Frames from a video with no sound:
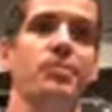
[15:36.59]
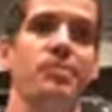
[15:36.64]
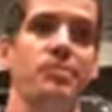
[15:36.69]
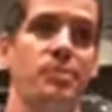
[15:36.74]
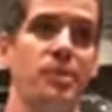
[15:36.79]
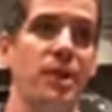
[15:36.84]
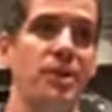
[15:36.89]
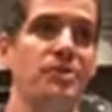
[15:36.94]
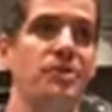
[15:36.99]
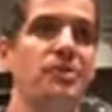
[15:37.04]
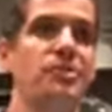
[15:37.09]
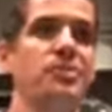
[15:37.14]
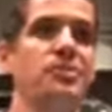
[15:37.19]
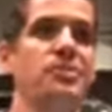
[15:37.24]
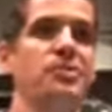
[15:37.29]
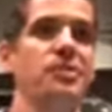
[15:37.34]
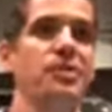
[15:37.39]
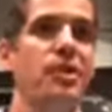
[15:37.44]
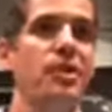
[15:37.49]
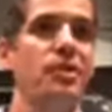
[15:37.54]
prostitutes
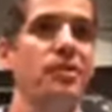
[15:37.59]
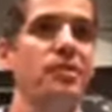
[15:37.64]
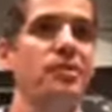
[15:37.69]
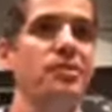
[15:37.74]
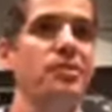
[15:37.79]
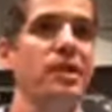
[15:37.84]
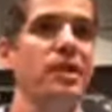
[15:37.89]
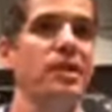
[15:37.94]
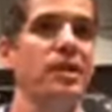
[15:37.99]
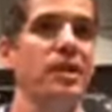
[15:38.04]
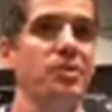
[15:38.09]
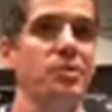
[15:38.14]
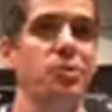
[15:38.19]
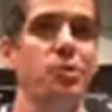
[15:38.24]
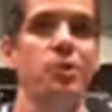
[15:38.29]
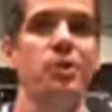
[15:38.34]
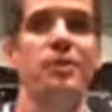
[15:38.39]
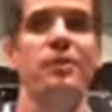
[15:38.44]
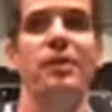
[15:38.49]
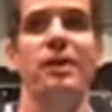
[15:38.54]
and harlots, I guess,
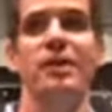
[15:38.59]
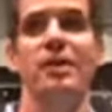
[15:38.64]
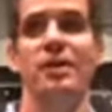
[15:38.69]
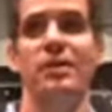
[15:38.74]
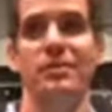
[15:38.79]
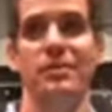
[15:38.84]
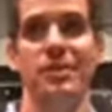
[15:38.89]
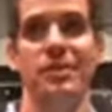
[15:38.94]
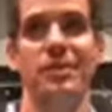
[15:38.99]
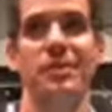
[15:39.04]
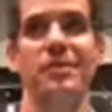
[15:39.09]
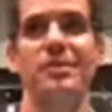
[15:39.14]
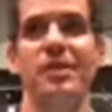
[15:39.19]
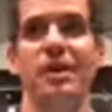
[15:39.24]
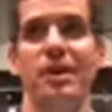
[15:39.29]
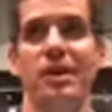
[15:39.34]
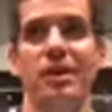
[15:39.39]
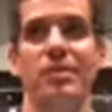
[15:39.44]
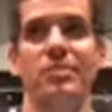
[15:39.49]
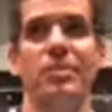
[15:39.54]
were a thing even in the
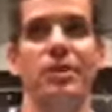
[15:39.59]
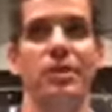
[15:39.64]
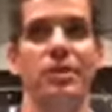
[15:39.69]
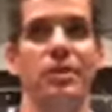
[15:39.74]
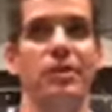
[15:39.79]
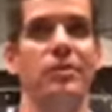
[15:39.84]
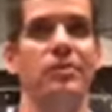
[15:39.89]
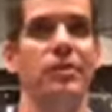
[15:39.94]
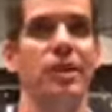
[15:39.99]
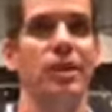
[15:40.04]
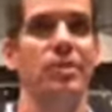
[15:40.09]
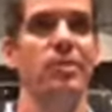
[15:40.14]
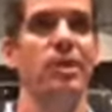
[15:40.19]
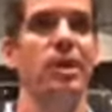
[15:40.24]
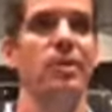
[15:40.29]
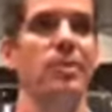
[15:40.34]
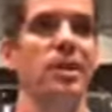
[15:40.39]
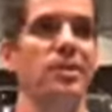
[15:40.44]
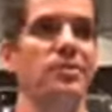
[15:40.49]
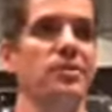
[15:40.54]
time of
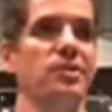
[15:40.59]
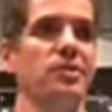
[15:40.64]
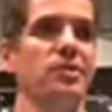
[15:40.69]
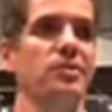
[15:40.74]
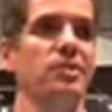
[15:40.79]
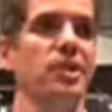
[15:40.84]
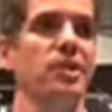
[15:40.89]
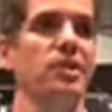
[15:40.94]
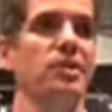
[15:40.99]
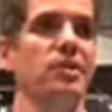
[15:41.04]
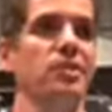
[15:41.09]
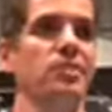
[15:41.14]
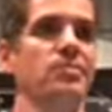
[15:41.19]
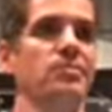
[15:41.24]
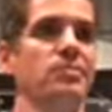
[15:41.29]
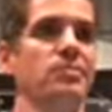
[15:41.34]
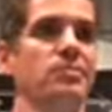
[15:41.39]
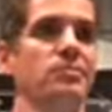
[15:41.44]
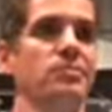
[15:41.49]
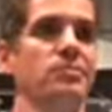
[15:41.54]
Abraham, Isaac, Jacob,
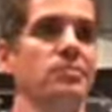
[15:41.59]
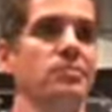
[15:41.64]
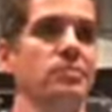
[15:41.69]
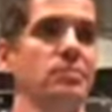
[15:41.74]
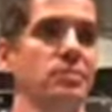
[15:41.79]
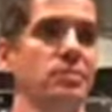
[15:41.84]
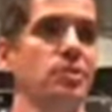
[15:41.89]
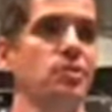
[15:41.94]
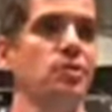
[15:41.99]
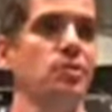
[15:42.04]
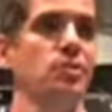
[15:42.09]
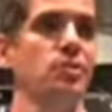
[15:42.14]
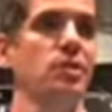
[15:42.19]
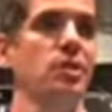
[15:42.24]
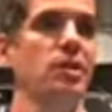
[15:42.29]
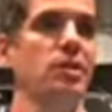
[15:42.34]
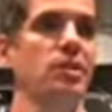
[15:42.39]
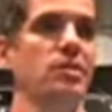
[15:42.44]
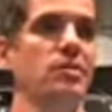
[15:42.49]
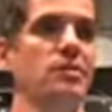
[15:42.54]
and
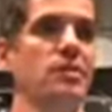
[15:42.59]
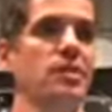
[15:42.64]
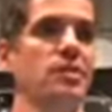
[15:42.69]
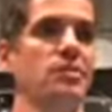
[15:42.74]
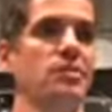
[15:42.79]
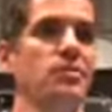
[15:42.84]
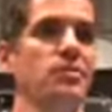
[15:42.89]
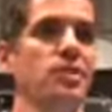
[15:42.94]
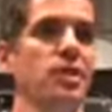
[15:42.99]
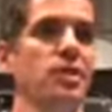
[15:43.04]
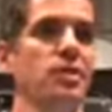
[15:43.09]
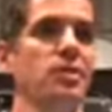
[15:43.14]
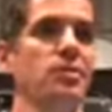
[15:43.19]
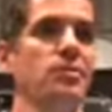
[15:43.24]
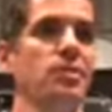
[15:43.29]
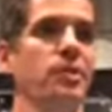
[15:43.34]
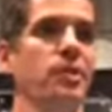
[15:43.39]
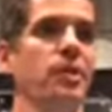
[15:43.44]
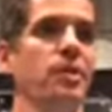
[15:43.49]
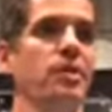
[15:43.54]
Judah, the sons of Jacob,
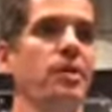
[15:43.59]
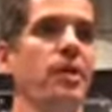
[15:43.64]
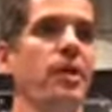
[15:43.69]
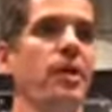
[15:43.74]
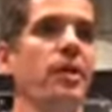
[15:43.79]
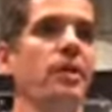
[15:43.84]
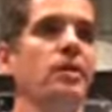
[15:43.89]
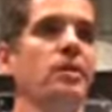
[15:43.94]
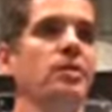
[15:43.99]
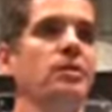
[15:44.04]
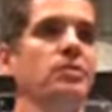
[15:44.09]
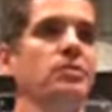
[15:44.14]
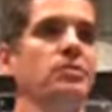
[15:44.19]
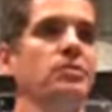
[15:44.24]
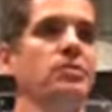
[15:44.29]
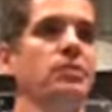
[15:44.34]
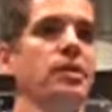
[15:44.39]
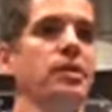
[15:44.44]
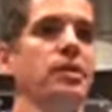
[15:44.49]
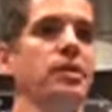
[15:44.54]
okay?
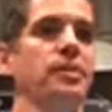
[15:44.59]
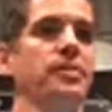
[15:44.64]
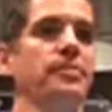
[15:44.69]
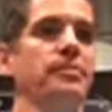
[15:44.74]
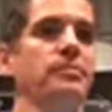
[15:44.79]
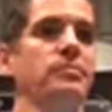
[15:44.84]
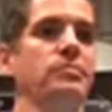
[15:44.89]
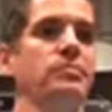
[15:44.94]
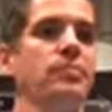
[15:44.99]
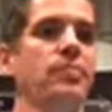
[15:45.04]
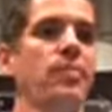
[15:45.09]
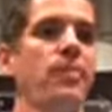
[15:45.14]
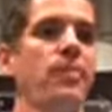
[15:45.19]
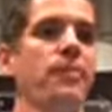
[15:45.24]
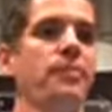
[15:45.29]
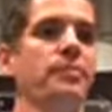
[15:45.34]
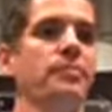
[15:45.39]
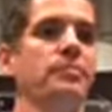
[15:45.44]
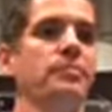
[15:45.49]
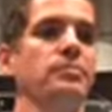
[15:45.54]
Um,
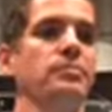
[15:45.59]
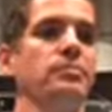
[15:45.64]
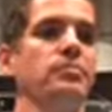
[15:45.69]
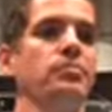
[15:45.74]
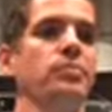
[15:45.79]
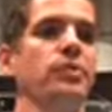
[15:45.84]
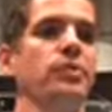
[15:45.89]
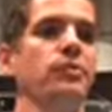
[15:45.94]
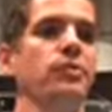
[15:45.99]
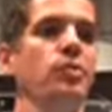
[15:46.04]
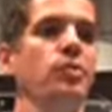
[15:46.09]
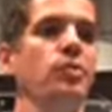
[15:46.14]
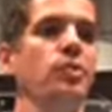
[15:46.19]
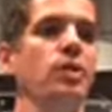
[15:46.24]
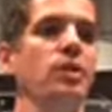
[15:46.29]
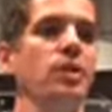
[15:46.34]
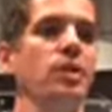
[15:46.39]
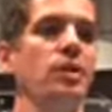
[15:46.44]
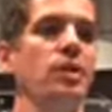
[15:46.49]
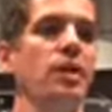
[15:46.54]
but if you
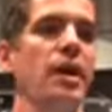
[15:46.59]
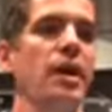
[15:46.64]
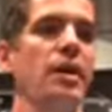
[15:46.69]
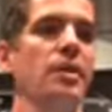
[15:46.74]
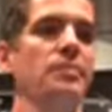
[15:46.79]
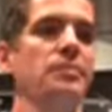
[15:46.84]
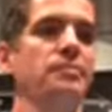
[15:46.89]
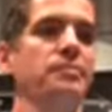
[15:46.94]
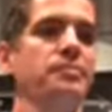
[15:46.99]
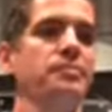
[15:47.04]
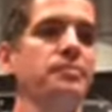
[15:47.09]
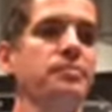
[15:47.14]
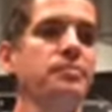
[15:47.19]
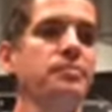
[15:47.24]
look at that,